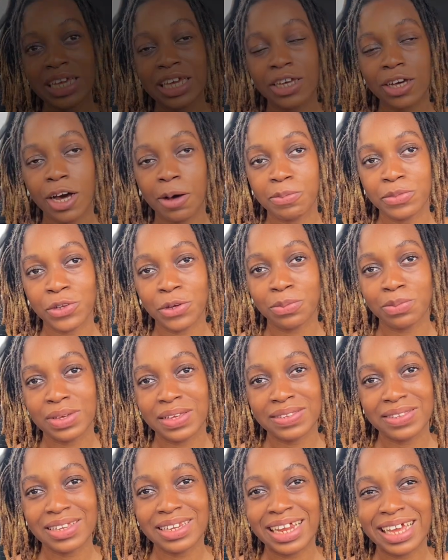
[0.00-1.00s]
comes home,
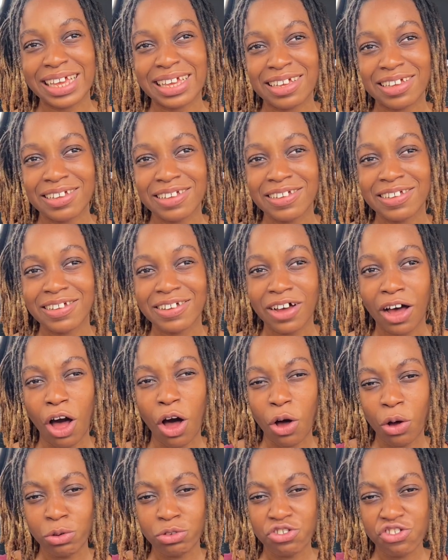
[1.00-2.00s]
he's still like
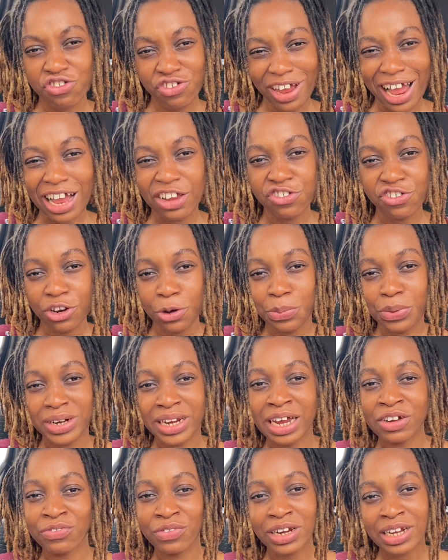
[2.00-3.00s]
all charged up with
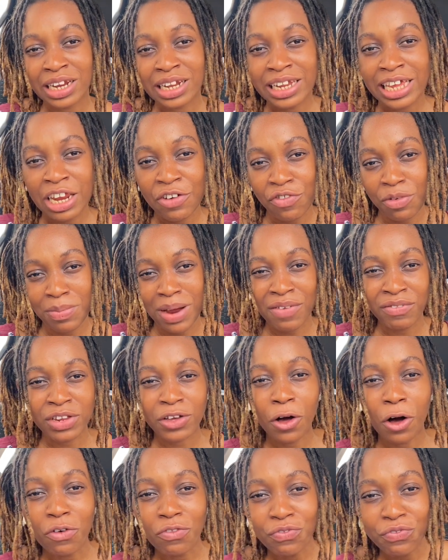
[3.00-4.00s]
adrenaline from having
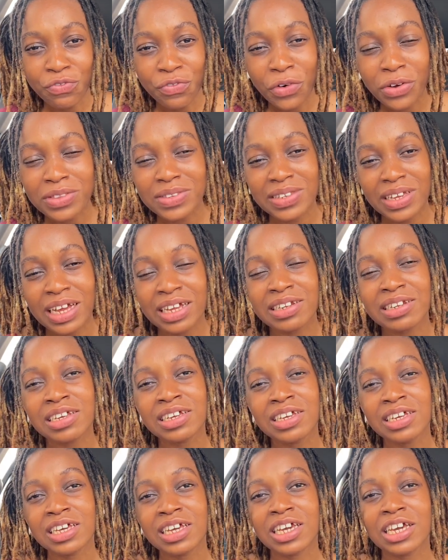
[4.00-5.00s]
confronted,
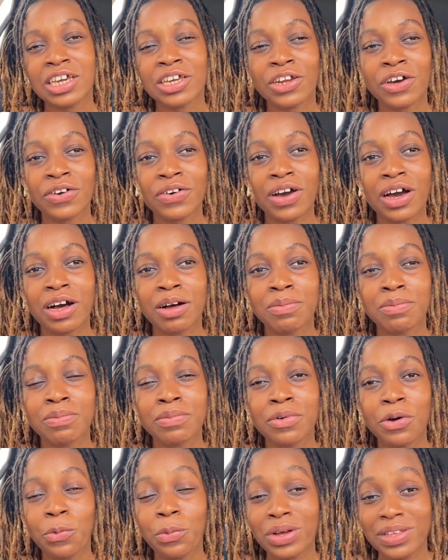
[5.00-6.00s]
you know,
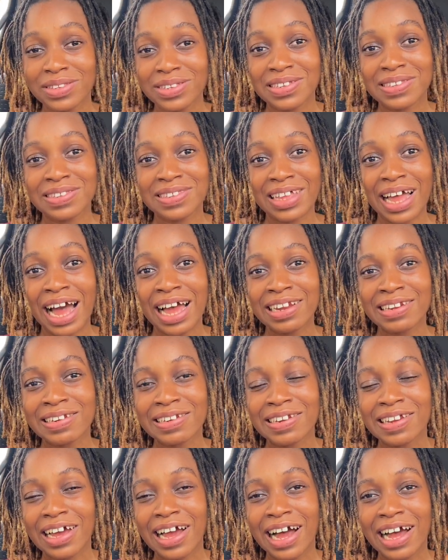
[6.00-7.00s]
Winter's dad
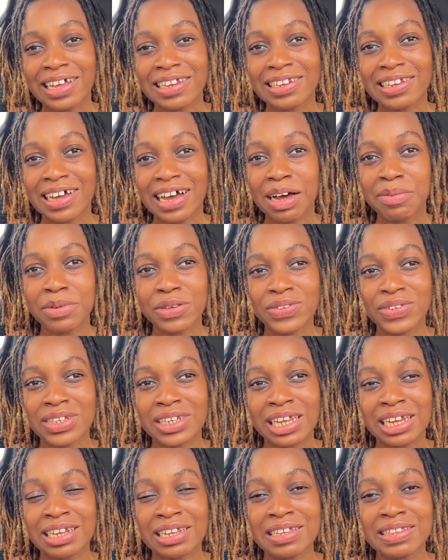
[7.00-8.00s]
at Hamilton
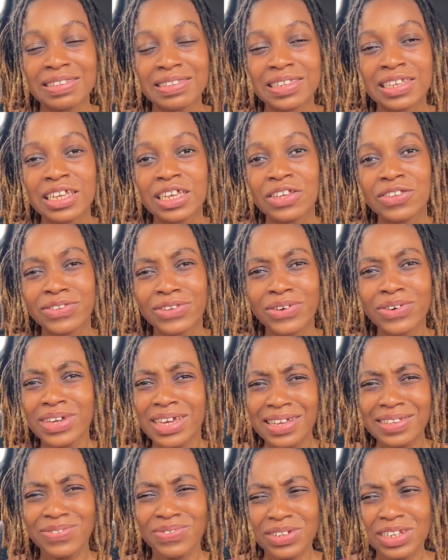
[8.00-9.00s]
Elliott. So
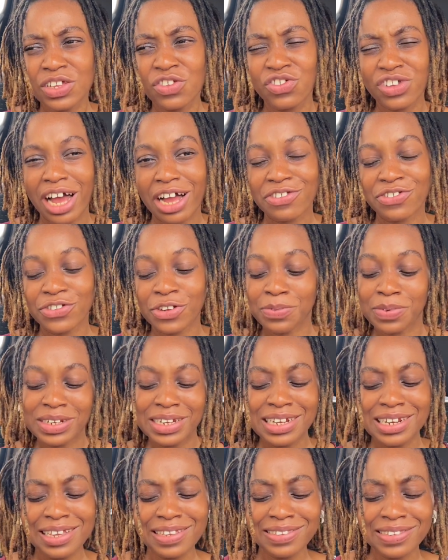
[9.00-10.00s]
he's feeling charged up, and
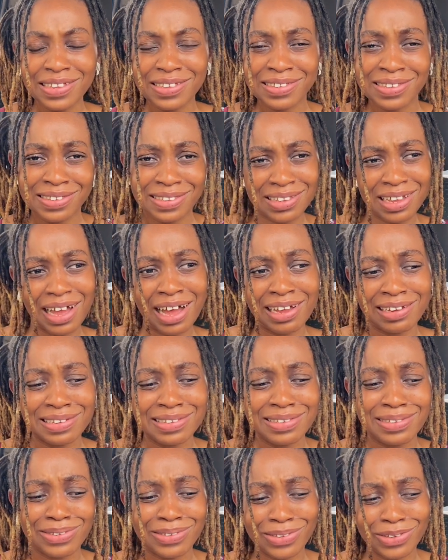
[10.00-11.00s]
then he sees this car,
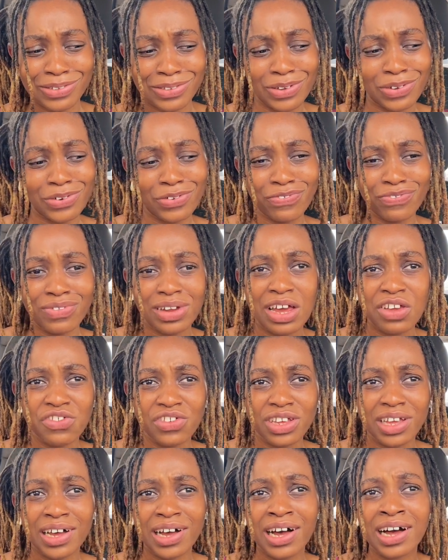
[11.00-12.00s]
this sort of
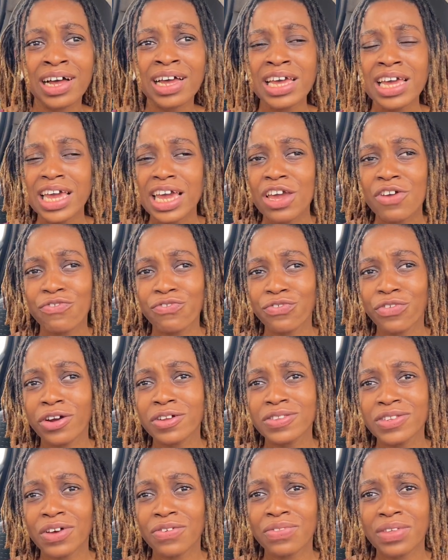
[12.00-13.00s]
flashy car, in
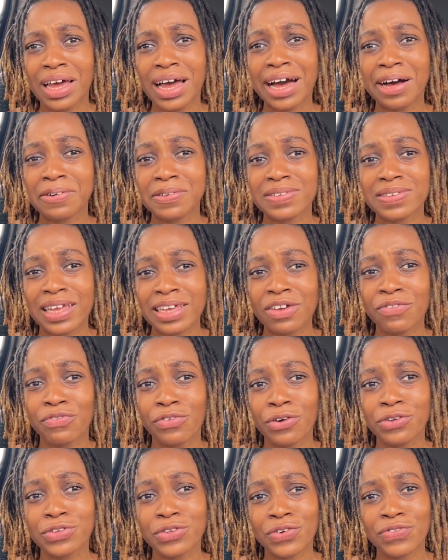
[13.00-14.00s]
front of the house, like in
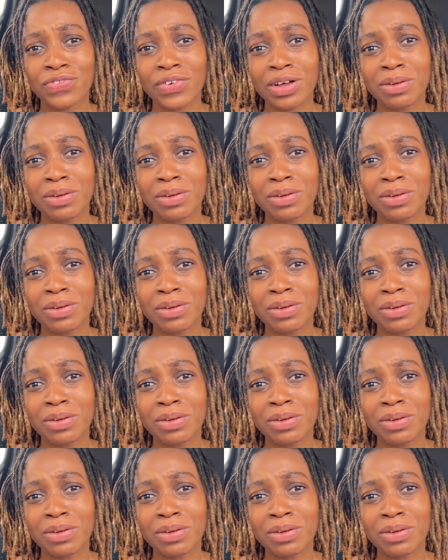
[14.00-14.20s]
front of